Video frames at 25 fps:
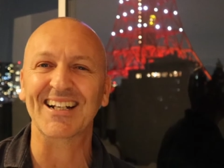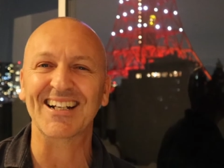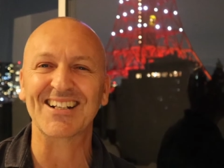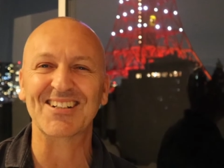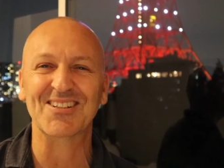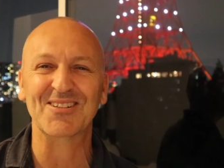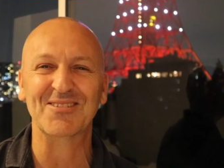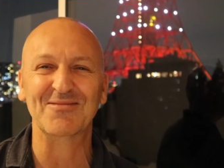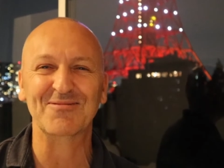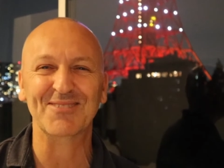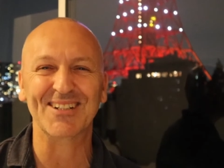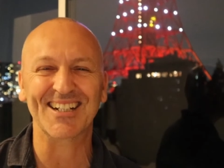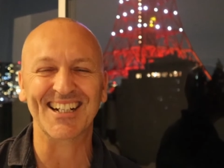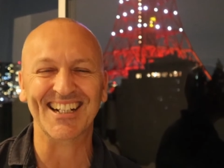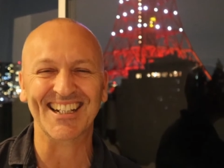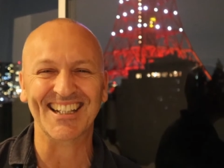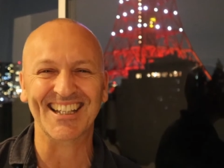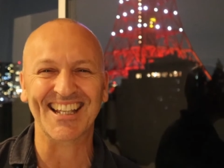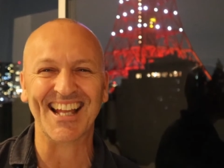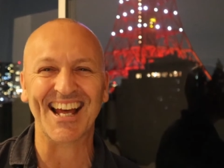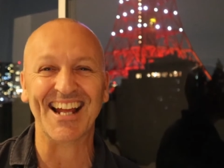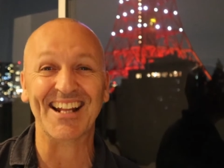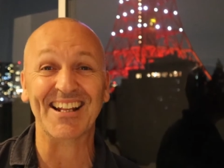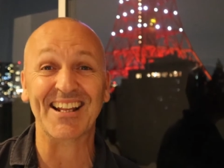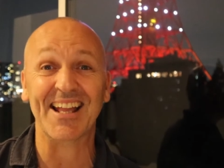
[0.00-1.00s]
Let's not forget
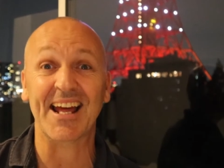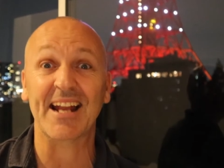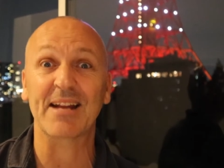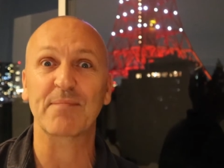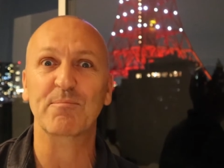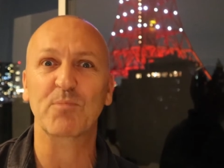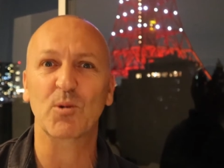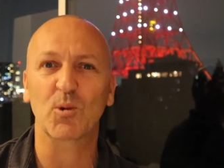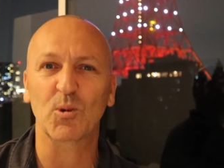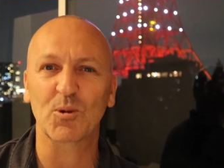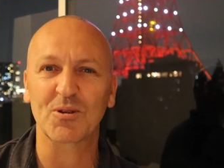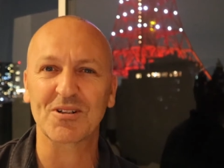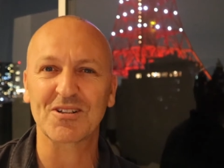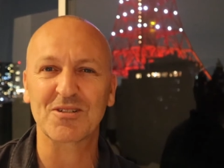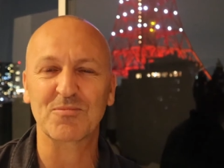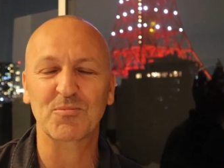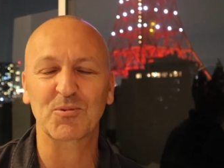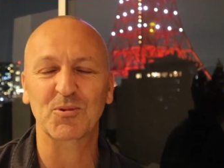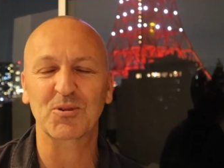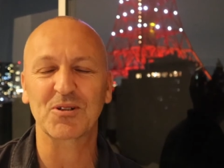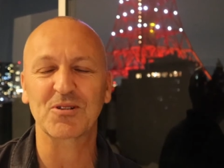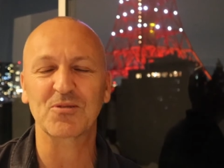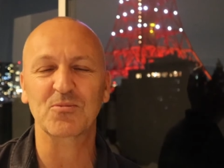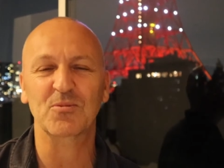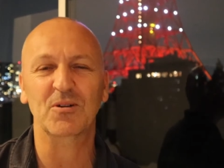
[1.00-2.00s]
that important
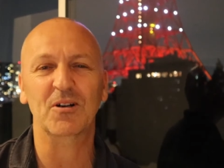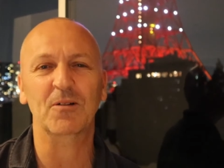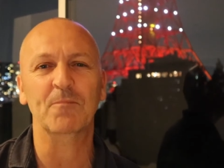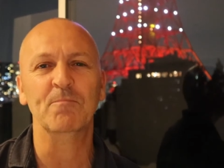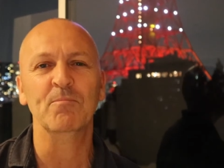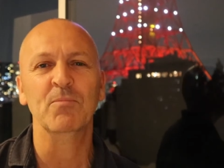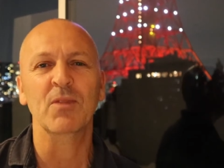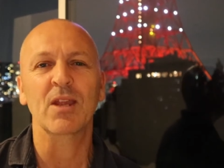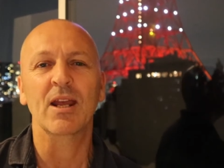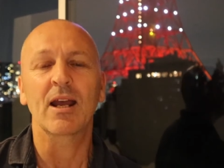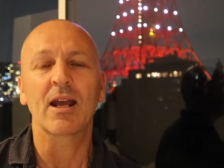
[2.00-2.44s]
sport as well.